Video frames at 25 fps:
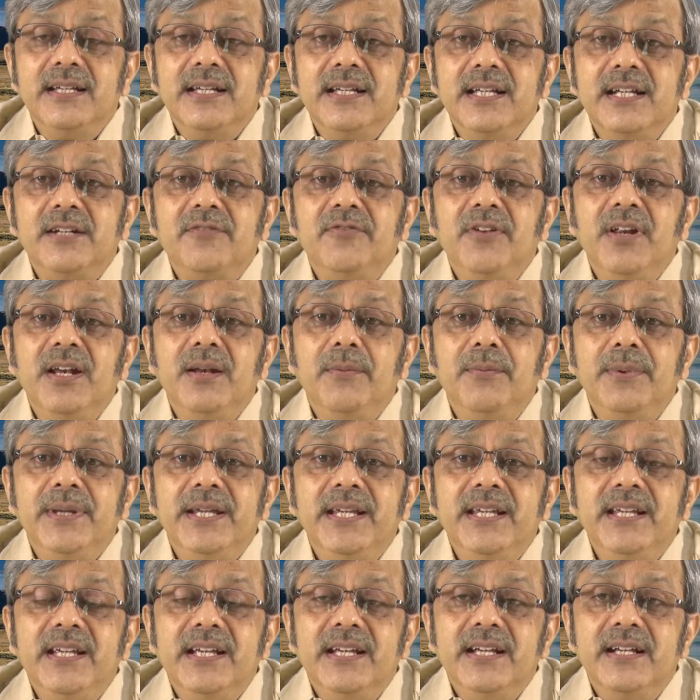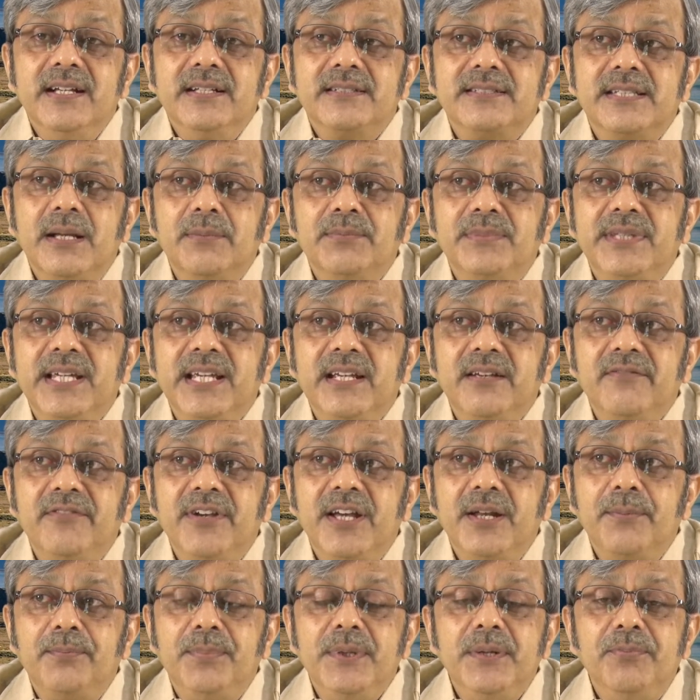it will be something
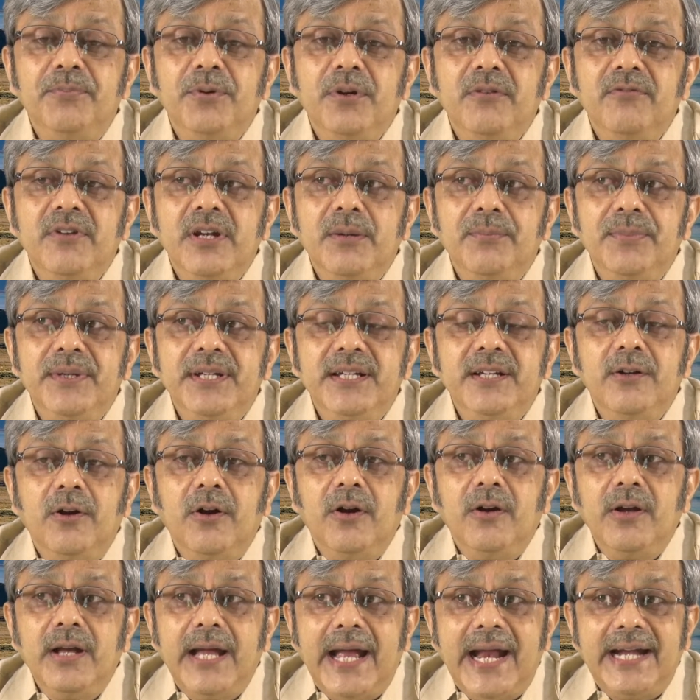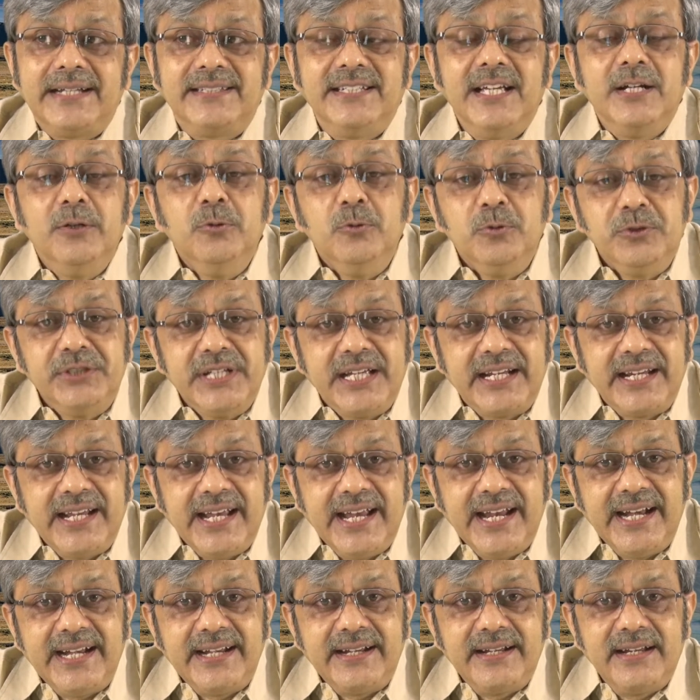where people will be at the loser
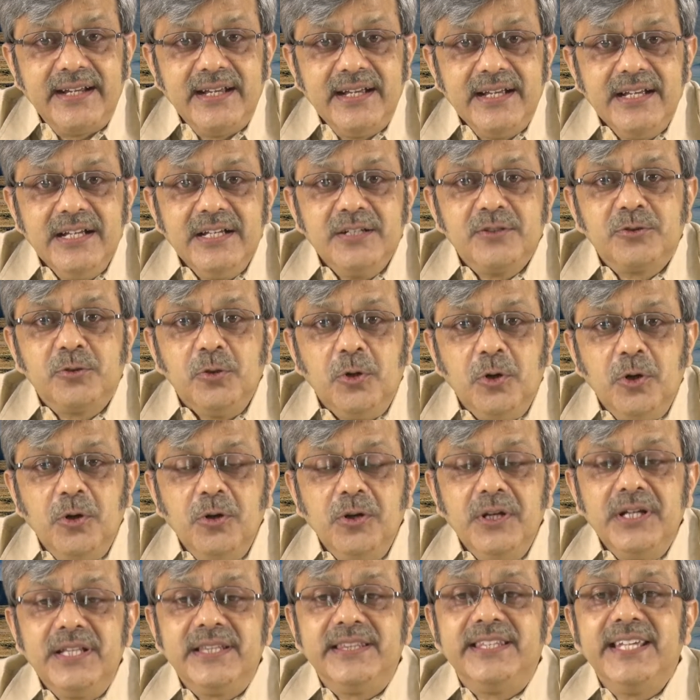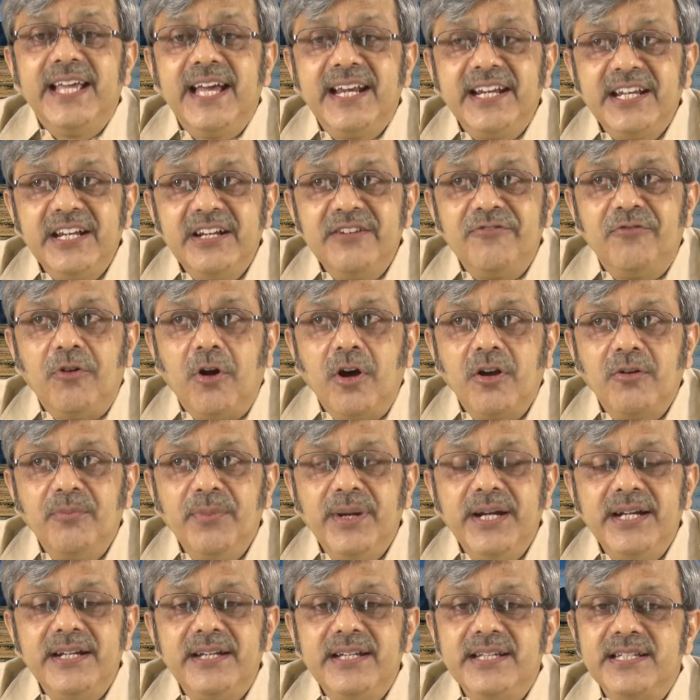end. So, their
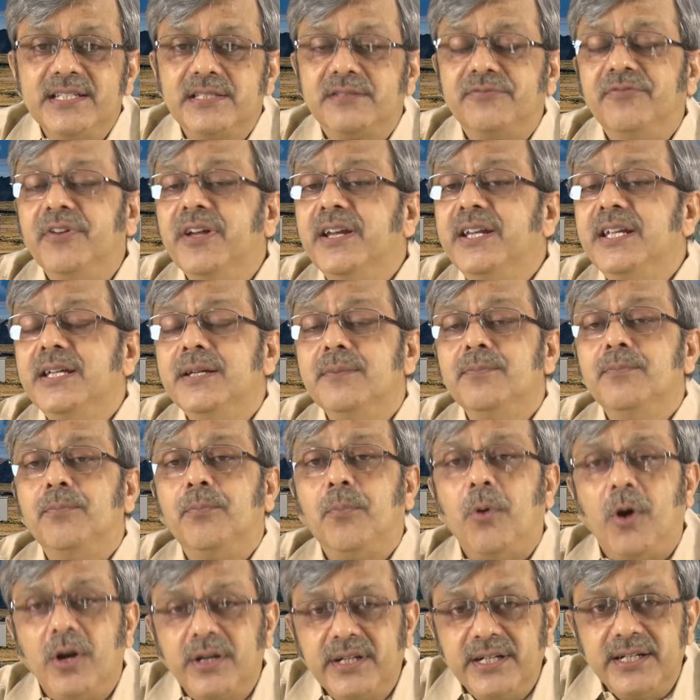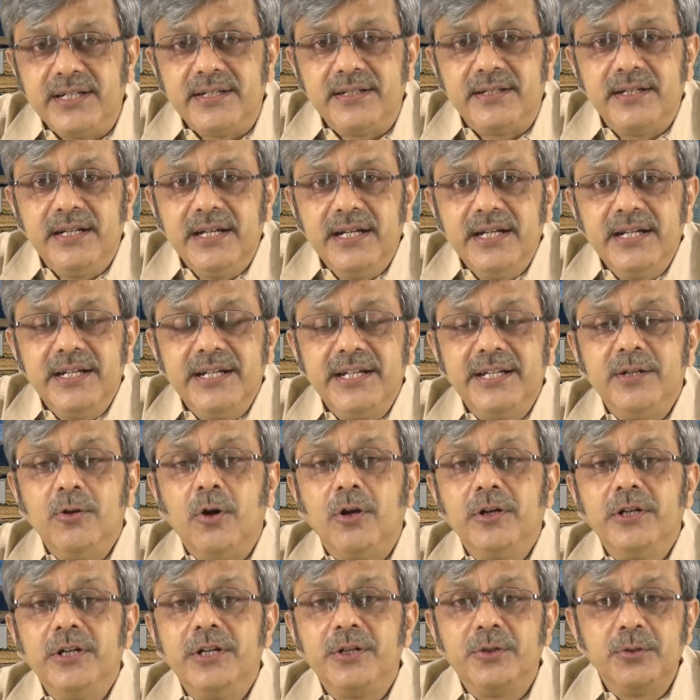involvement is very important in
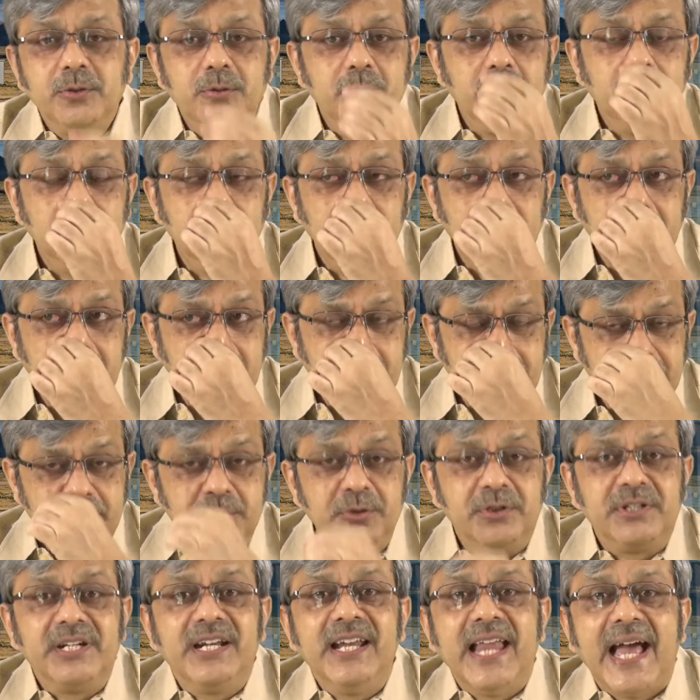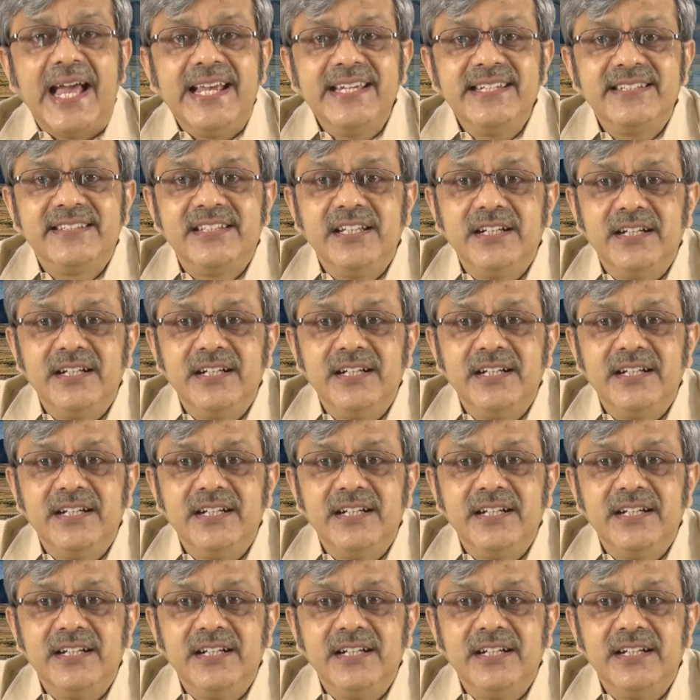order to utilize